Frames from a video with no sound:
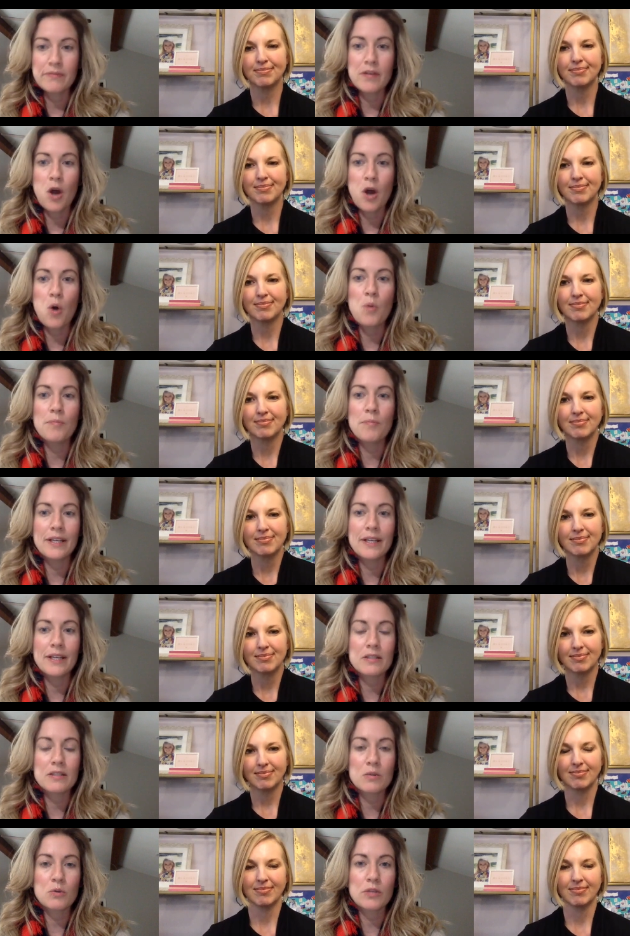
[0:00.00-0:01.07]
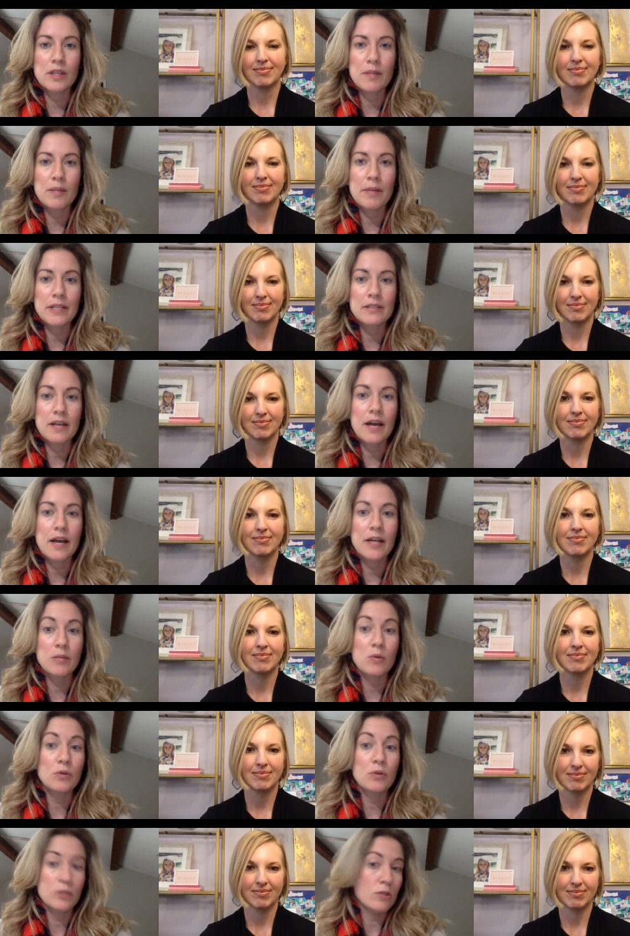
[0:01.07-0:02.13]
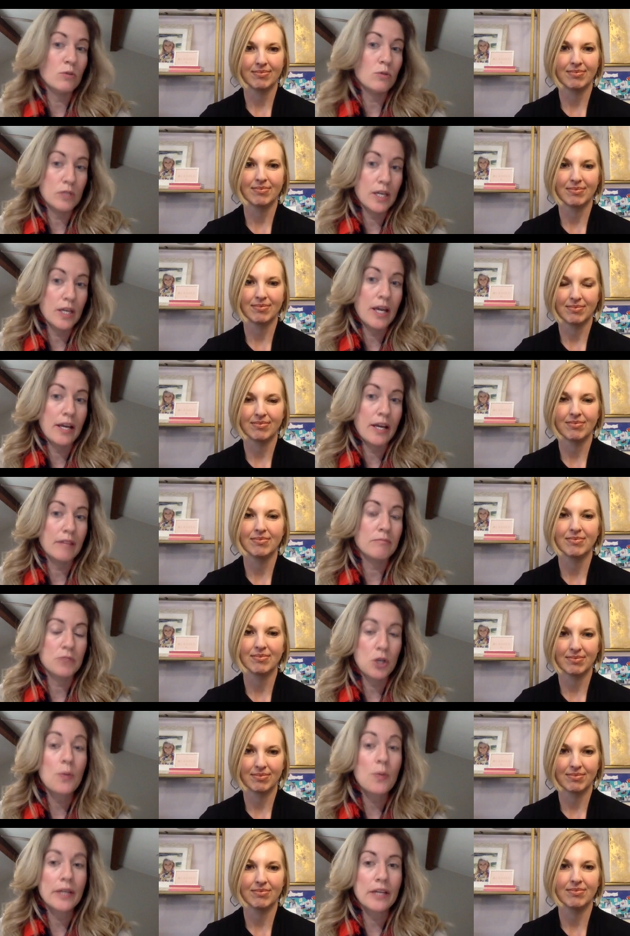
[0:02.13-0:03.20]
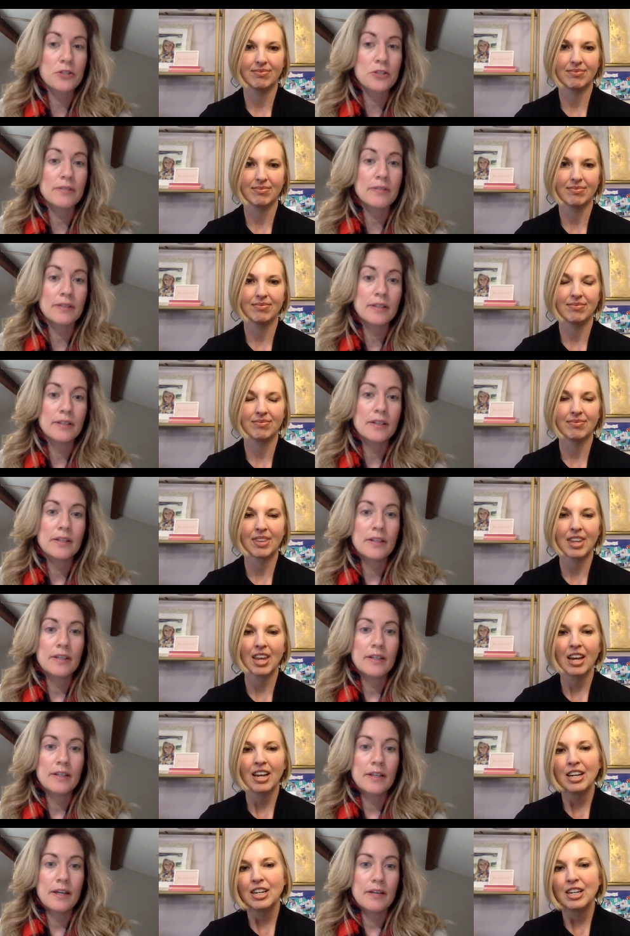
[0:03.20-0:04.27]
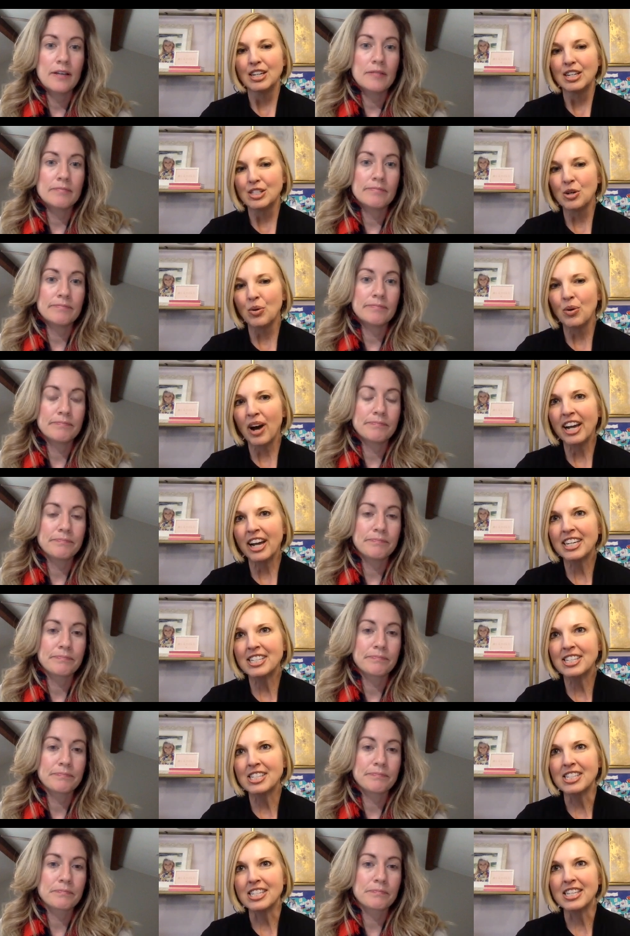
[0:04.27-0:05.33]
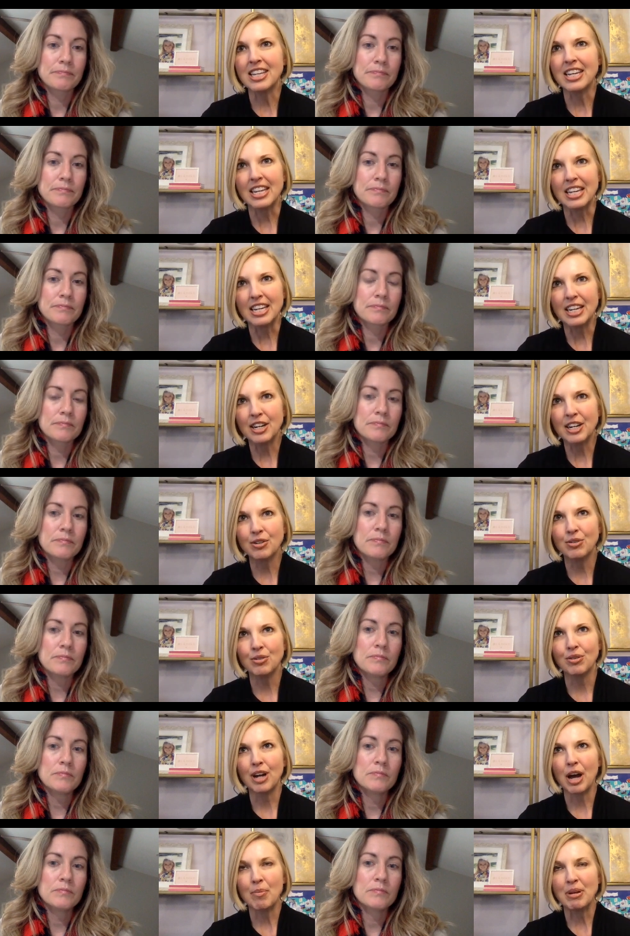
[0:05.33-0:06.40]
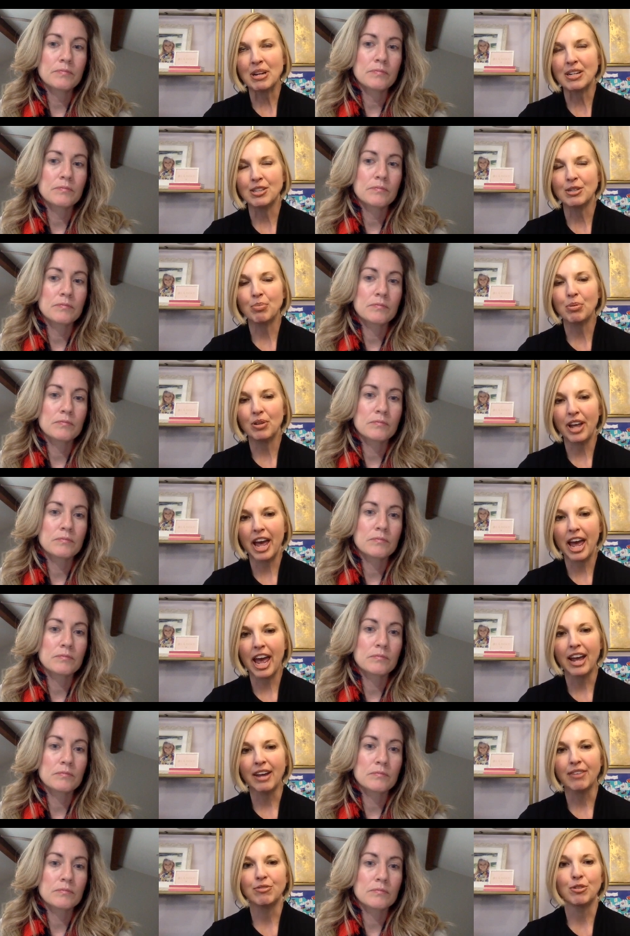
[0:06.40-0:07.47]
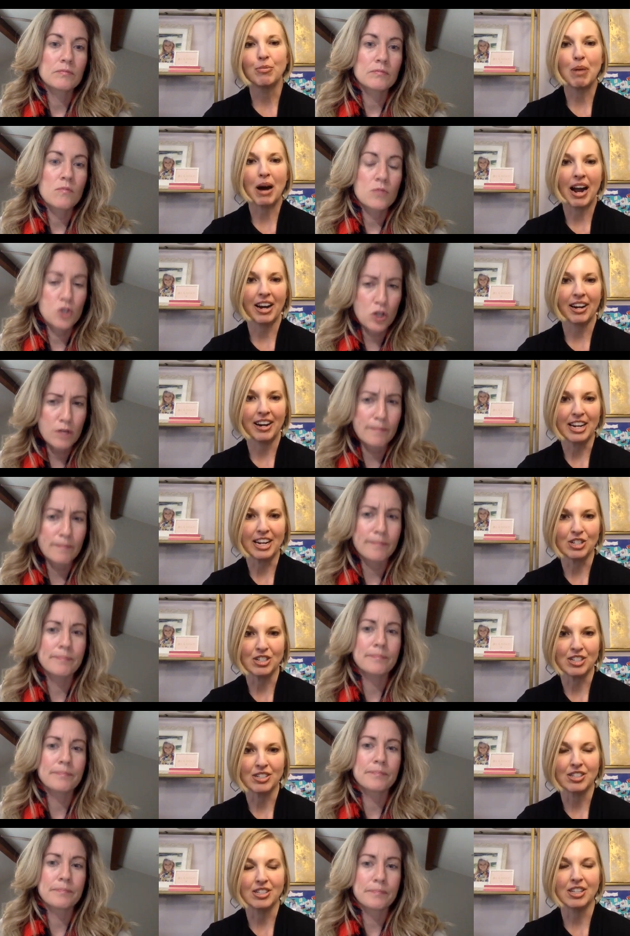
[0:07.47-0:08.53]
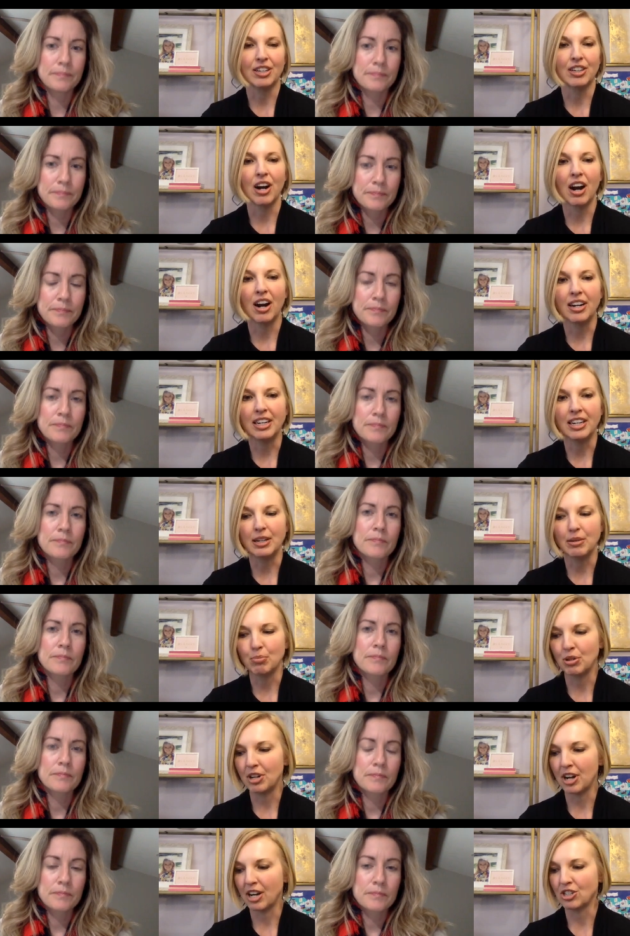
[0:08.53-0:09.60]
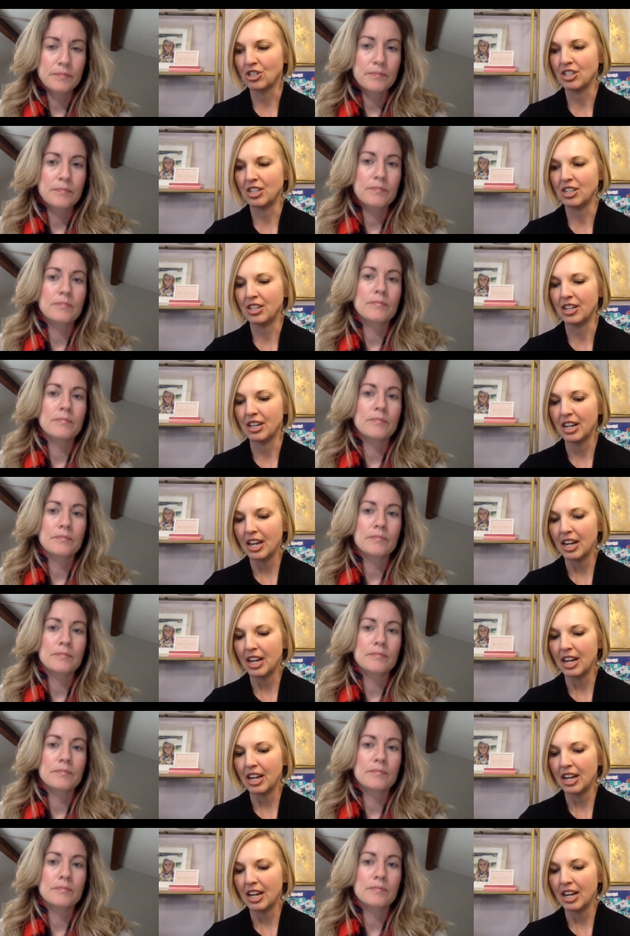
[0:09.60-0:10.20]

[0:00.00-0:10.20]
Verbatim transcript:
Speaker 1: home that gets sold on the buy side will use a showing agent.
Speaker 2: So I can see the ego coming into play for buyer agents that are already in production.